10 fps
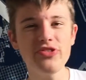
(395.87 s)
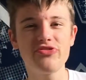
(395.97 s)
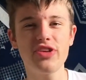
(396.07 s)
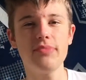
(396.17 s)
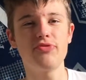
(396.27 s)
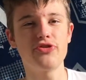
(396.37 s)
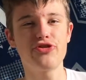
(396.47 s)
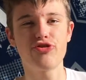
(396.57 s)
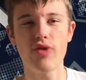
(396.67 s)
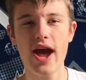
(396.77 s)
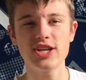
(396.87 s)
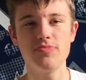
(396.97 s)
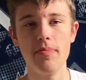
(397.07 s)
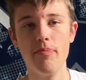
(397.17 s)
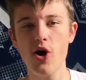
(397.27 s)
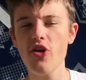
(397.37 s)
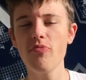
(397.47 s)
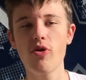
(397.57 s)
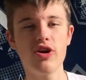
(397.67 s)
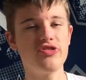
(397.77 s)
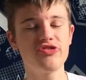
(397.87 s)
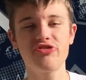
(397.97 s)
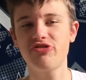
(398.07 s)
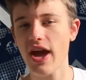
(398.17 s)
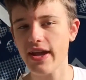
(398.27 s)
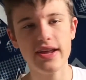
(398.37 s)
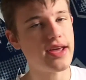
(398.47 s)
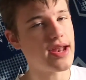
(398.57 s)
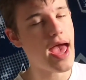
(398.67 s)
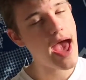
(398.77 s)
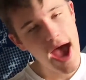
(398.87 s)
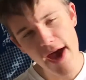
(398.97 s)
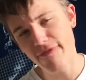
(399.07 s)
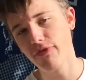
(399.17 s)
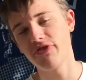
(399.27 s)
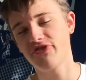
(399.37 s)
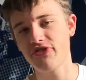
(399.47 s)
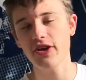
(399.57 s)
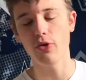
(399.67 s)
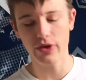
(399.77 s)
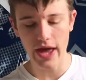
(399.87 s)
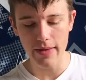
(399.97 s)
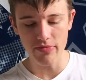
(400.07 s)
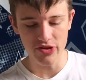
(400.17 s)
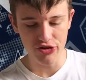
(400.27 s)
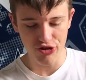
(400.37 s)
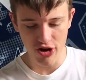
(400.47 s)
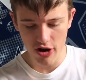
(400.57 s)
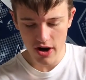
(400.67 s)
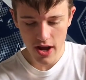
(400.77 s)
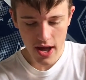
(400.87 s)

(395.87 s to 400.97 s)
these teams are trash, but Baltimore has stayed in every single game this year.